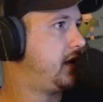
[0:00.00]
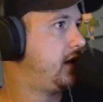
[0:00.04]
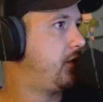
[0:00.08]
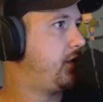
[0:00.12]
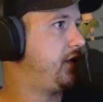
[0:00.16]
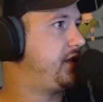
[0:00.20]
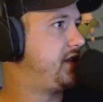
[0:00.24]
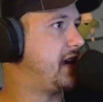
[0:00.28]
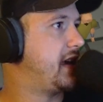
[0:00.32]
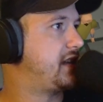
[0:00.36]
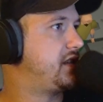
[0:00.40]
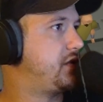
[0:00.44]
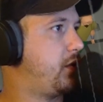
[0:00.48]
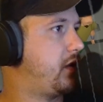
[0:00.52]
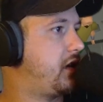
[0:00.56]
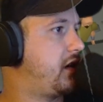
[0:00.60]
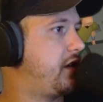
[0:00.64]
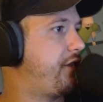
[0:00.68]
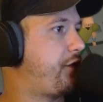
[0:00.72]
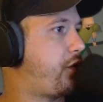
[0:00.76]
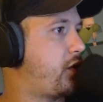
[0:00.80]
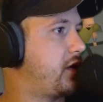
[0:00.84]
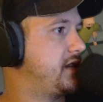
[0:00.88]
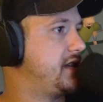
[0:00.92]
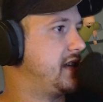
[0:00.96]
we take
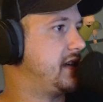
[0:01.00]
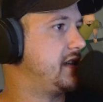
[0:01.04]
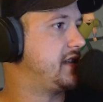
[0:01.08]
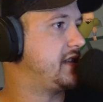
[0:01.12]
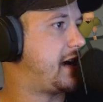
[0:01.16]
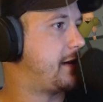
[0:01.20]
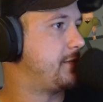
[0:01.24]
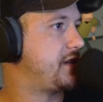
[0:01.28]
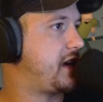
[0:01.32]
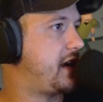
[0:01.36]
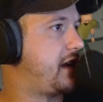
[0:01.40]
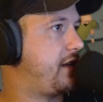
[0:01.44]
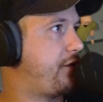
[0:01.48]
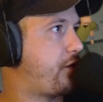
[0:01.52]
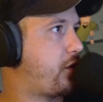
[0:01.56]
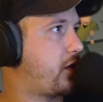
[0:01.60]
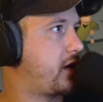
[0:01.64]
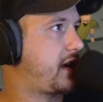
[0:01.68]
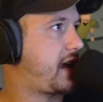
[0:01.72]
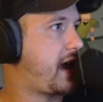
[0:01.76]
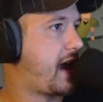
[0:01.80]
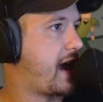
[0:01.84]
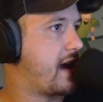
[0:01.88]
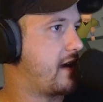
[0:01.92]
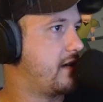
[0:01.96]
214 times
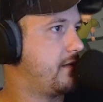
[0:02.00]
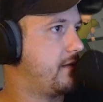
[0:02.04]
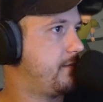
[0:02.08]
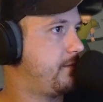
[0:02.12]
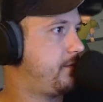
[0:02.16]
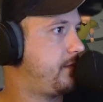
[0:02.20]
84k.